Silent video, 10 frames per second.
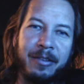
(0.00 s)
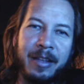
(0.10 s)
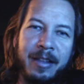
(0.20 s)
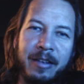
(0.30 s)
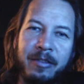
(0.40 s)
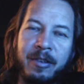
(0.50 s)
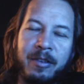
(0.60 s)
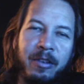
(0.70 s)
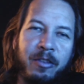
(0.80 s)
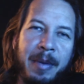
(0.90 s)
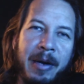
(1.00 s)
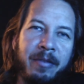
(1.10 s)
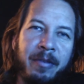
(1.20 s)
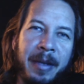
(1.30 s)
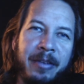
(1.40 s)
I think it's such a
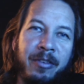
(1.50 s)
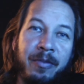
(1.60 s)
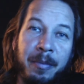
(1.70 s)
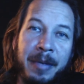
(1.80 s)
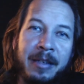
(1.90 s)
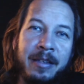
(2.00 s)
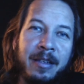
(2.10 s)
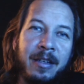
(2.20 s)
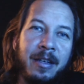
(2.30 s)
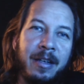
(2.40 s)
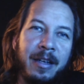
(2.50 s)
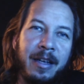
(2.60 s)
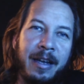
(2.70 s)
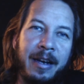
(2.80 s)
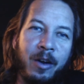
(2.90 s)
powerful message for me,
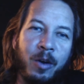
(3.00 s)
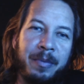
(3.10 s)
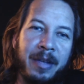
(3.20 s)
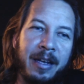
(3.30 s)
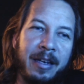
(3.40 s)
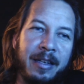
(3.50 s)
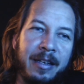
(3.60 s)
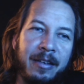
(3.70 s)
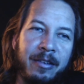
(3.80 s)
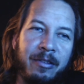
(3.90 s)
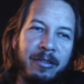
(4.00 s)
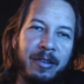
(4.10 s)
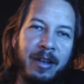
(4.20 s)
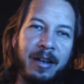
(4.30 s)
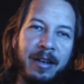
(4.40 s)
and I hope that it is
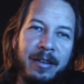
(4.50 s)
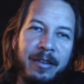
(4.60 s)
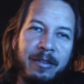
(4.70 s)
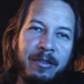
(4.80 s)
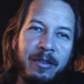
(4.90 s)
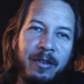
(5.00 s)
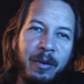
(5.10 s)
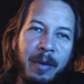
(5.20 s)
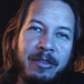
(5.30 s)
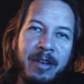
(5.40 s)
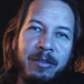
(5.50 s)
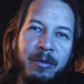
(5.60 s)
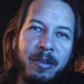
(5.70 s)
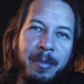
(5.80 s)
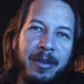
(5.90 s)
resonates with
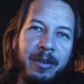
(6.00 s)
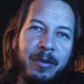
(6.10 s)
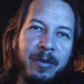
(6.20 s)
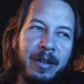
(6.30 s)
some of you.